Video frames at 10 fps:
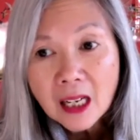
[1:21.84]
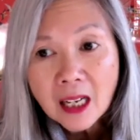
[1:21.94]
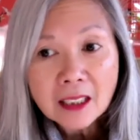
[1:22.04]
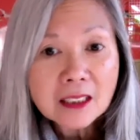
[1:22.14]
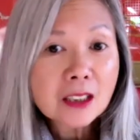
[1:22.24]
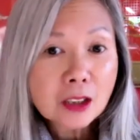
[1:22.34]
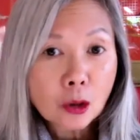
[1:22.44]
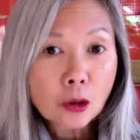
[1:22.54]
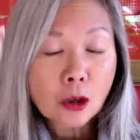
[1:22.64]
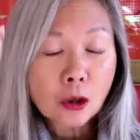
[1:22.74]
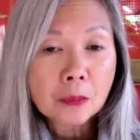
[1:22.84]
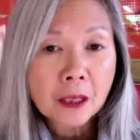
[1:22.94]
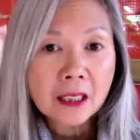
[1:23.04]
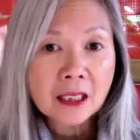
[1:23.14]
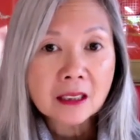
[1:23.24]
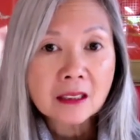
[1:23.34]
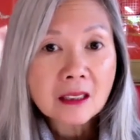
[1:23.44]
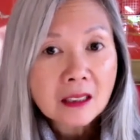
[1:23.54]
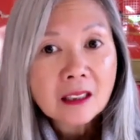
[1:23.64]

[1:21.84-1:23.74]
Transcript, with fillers: as you're obeying